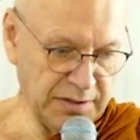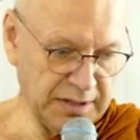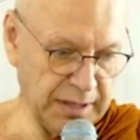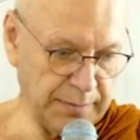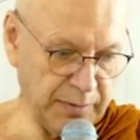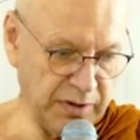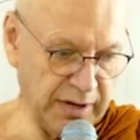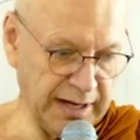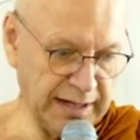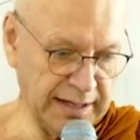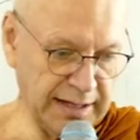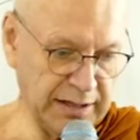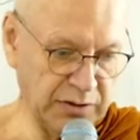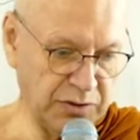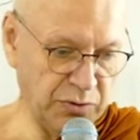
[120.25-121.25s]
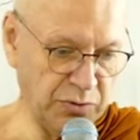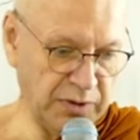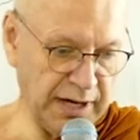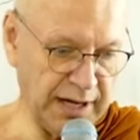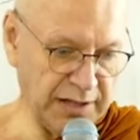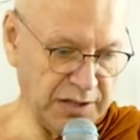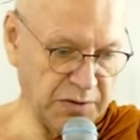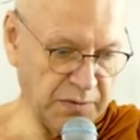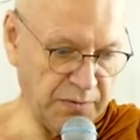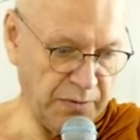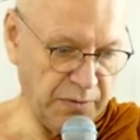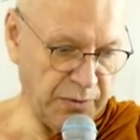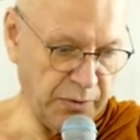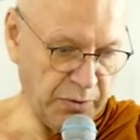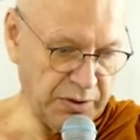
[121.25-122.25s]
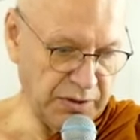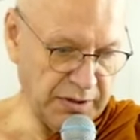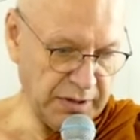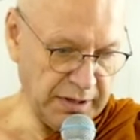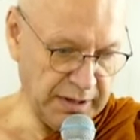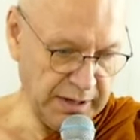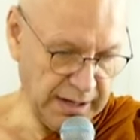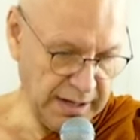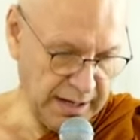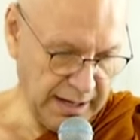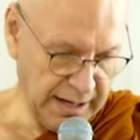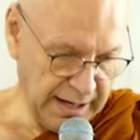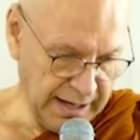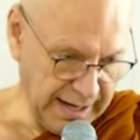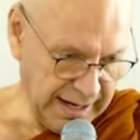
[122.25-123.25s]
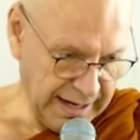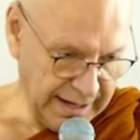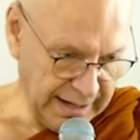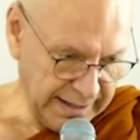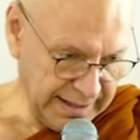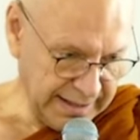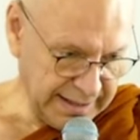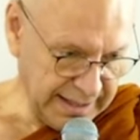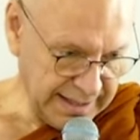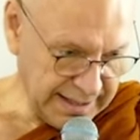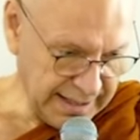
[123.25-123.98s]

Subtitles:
number 19, two kinds of thought. It says